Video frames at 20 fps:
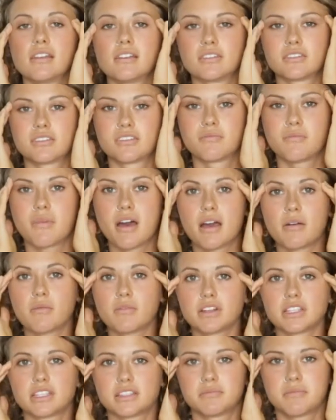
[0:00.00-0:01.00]
So you might
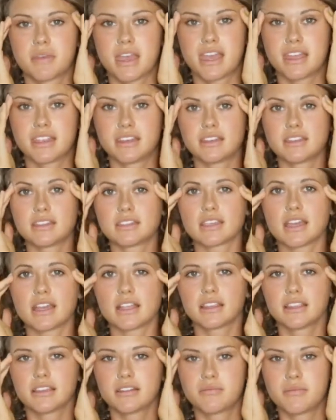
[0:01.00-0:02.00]
want to spend a
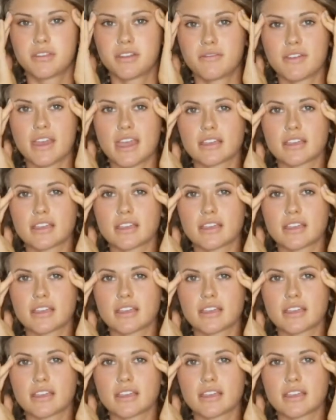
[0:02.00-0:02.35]
little bit of